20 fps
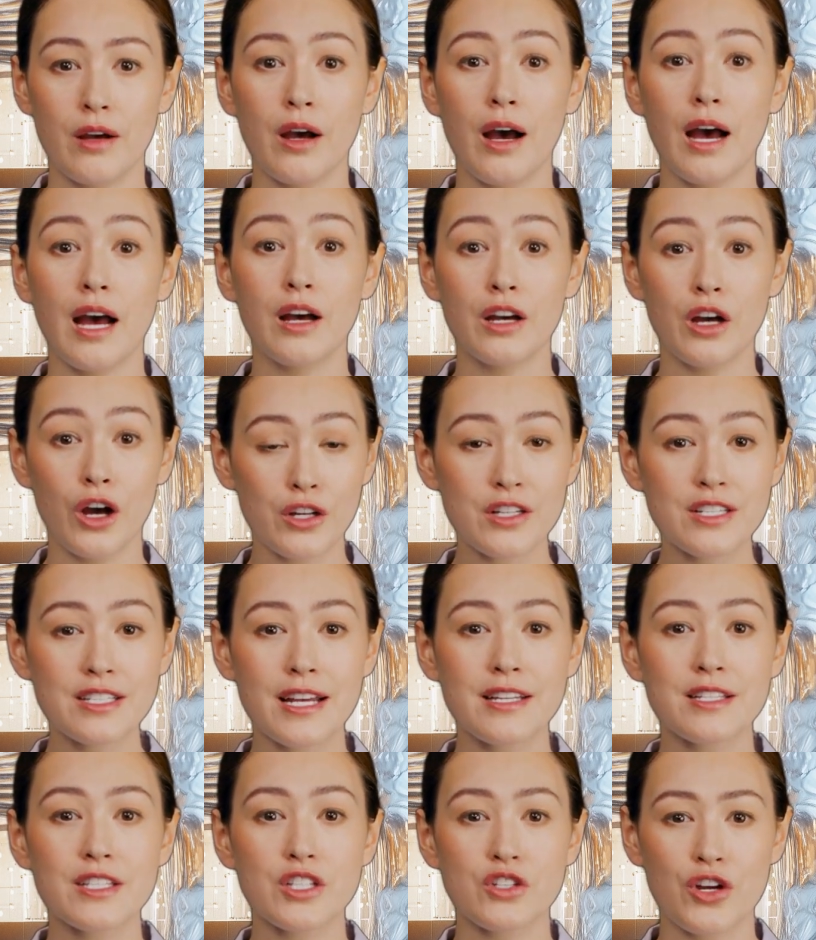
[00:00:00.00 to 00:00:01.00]
A
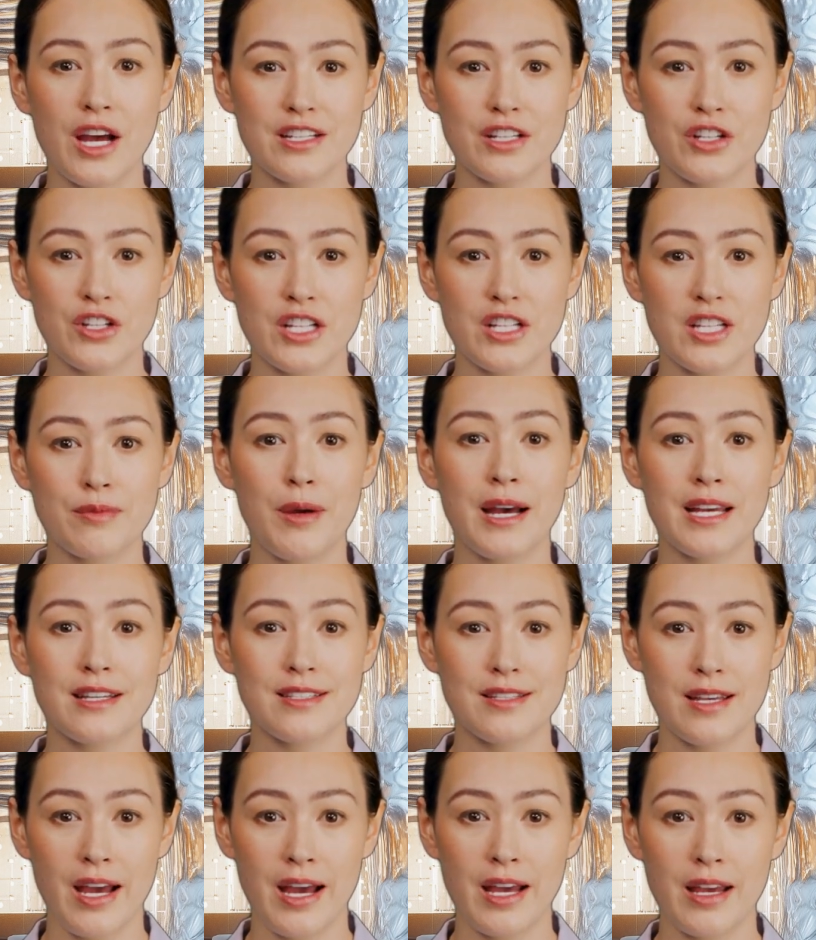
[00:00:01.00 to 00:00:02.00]
content strategist might
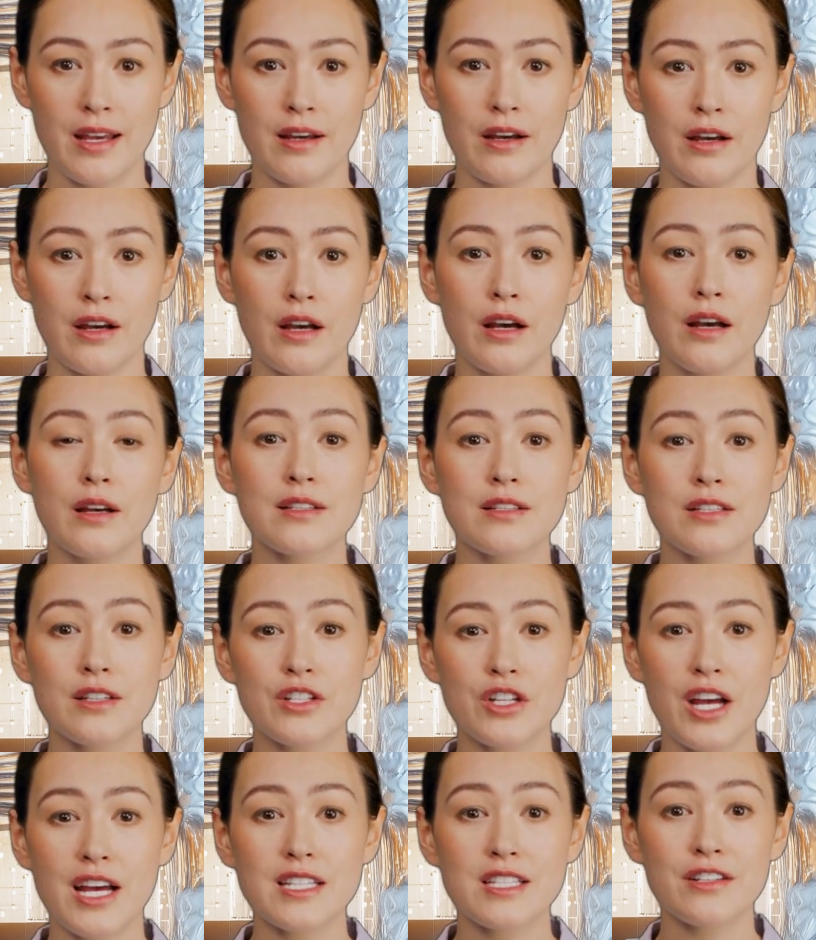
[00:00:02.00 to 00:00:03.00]
say,
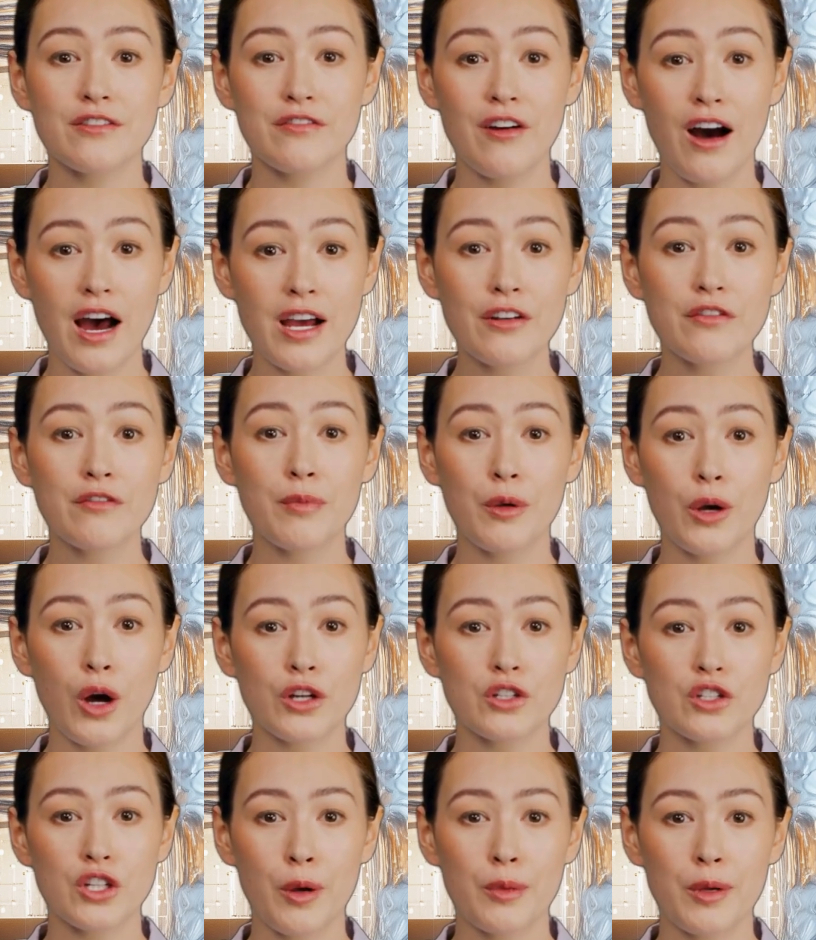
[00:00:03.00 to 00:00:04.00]
"Suggest 5 blog
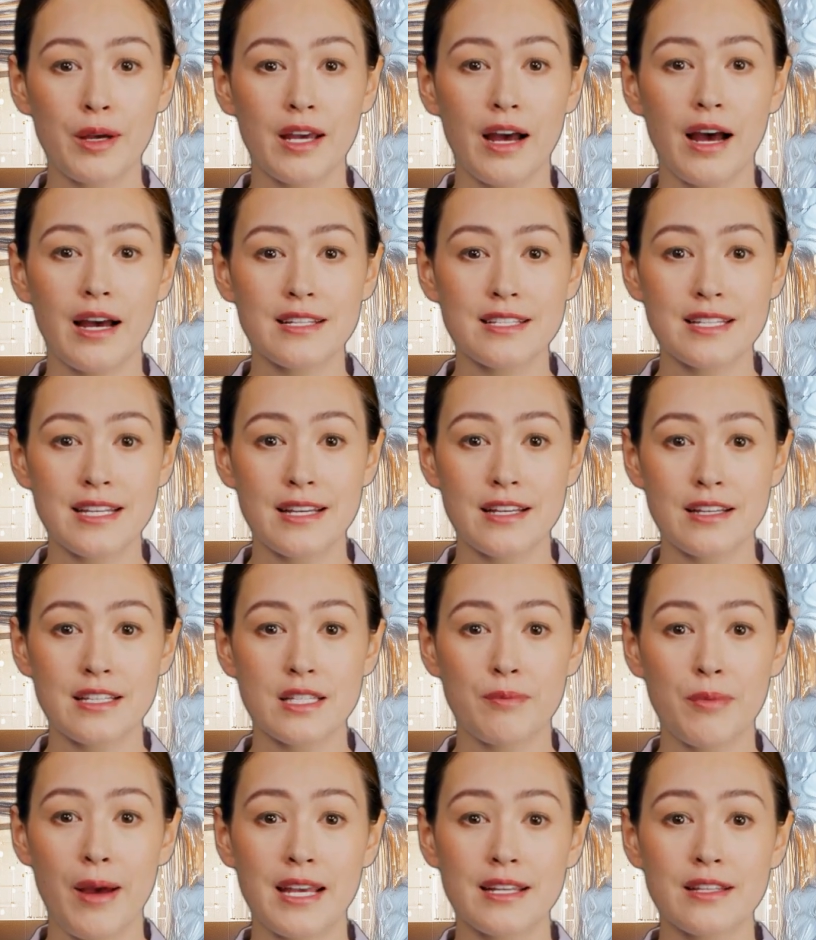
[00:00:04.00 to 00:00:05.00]
topic ideas
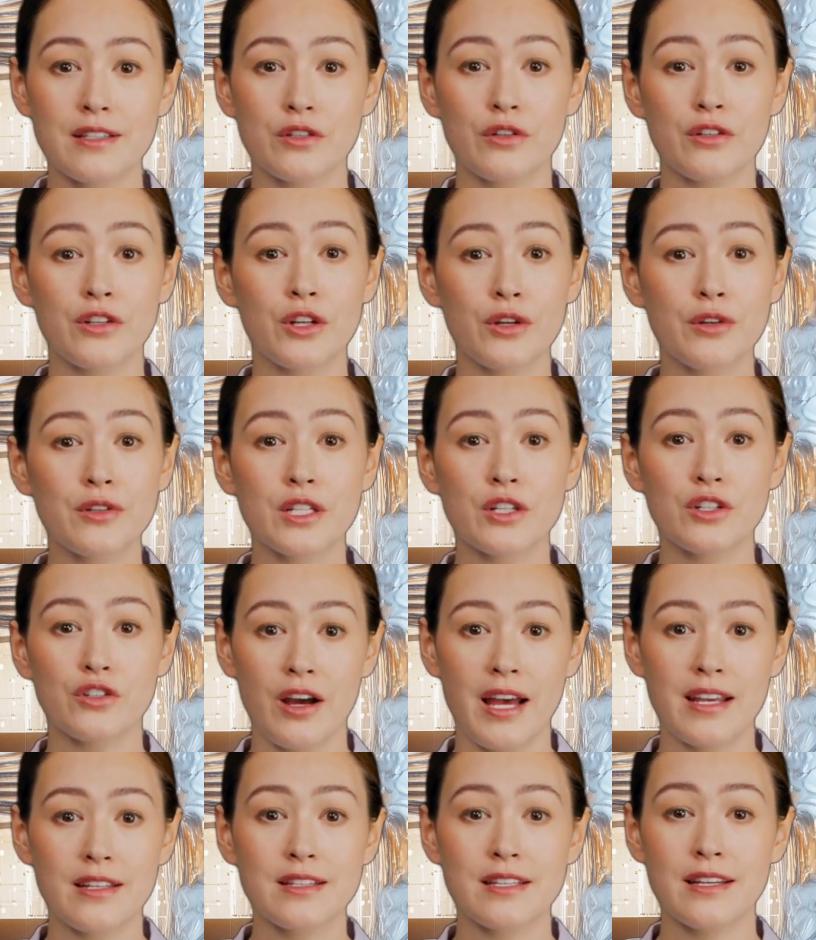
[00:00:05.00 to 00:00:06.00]
based on user
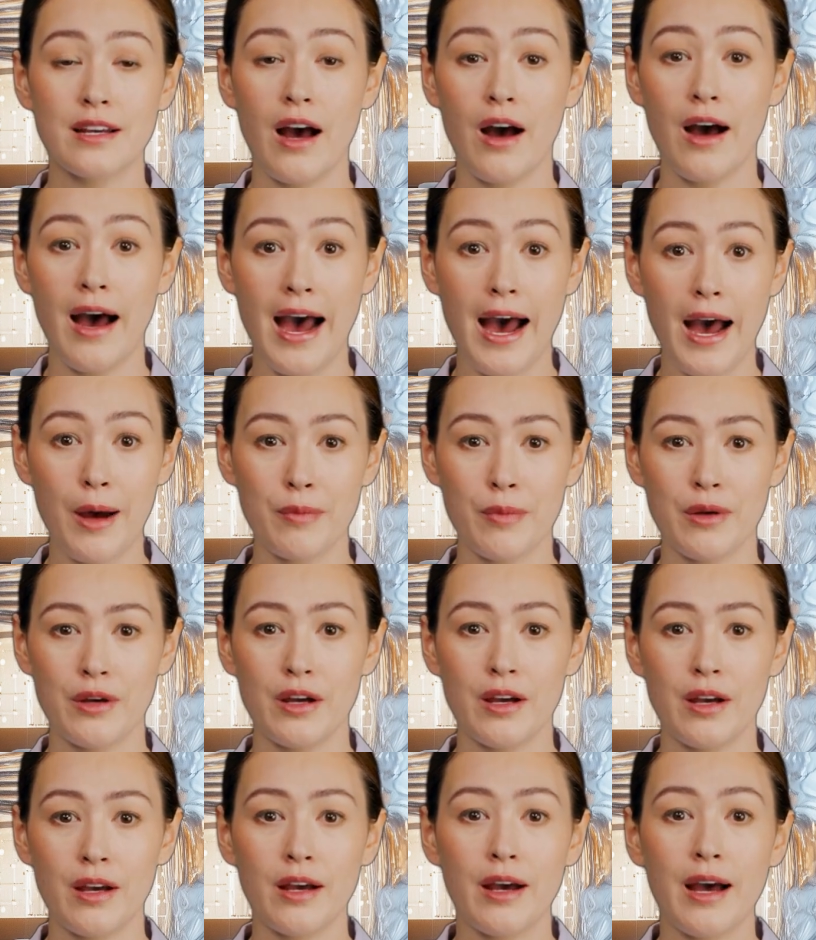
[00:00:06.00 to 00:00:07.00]
trends in our app,"
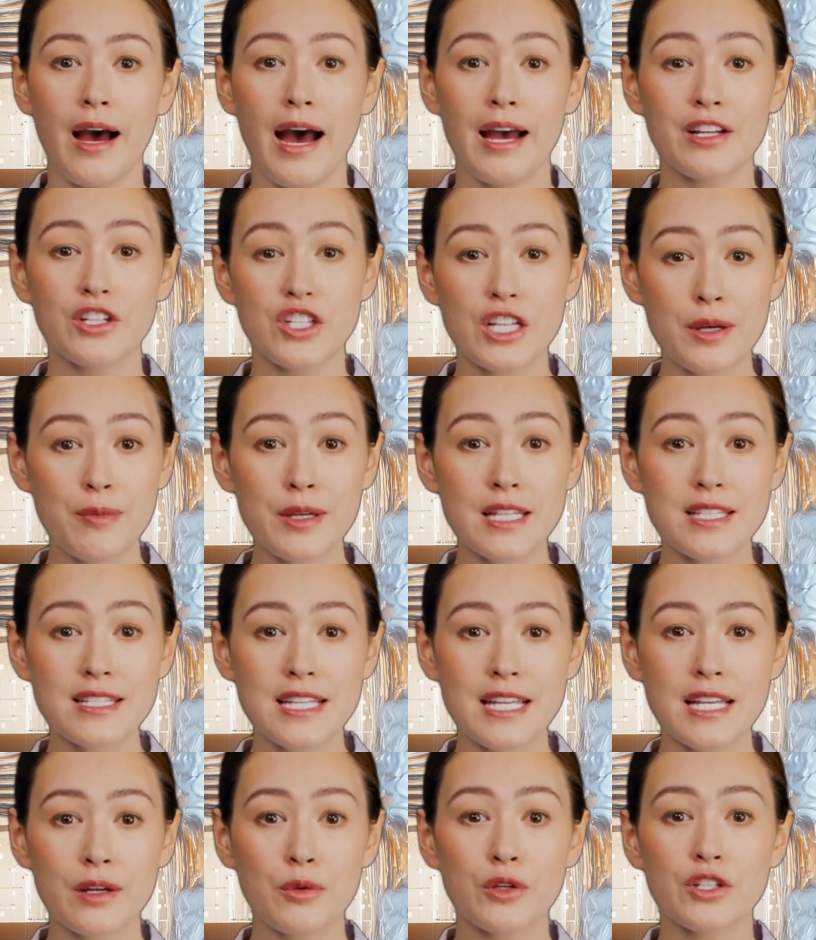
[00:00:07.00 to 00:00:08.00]
and
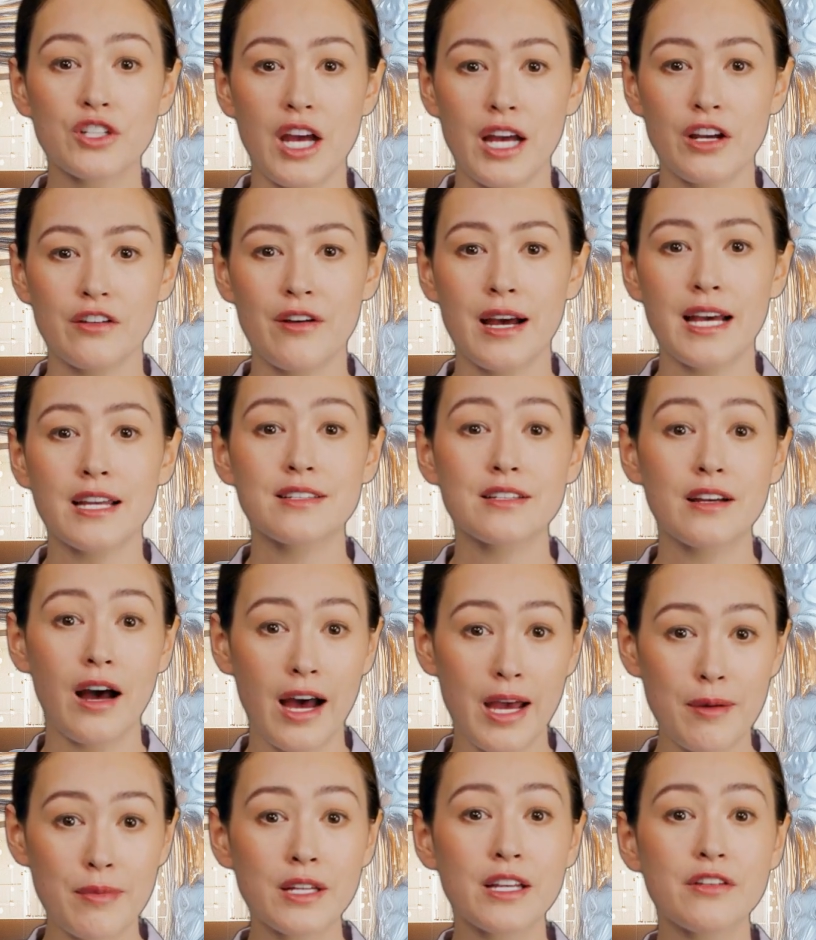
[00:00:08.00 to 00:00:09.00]
GPT would generate
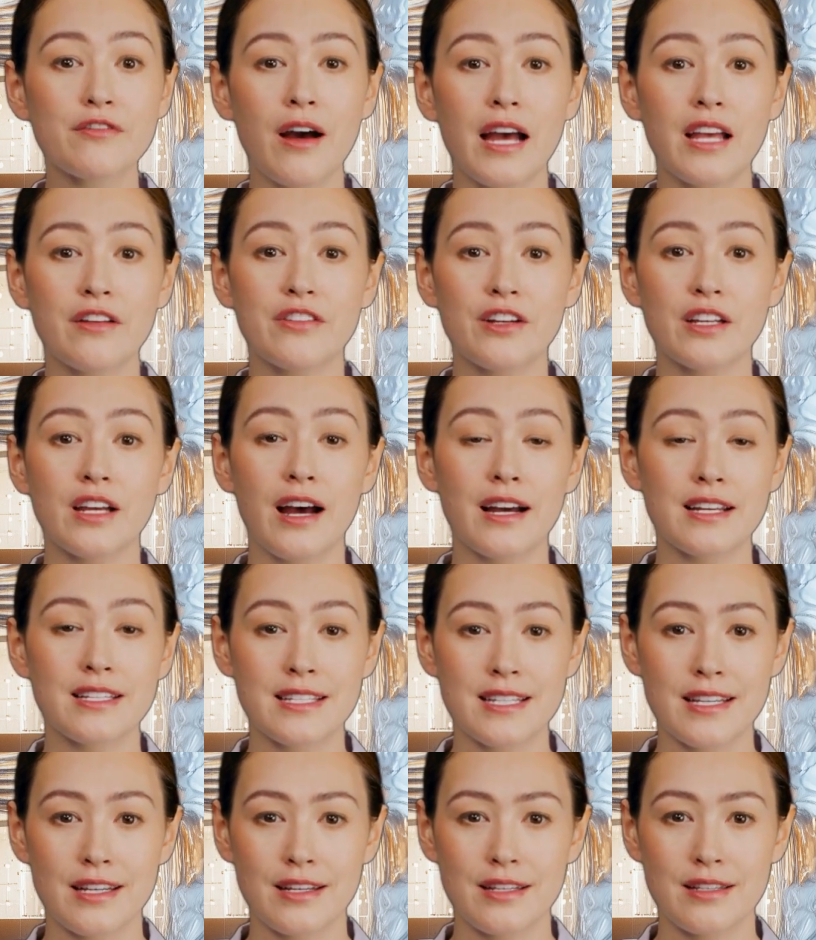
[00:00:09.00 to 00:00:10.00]
timely, relevant
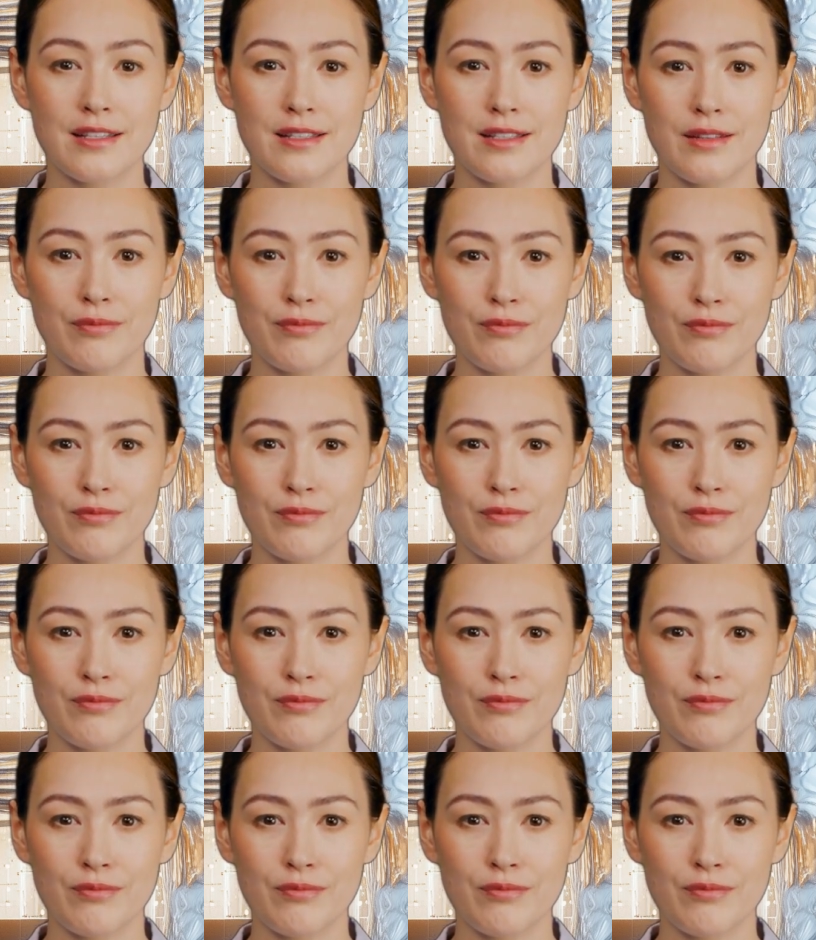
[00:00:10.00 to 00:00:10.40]
ideas.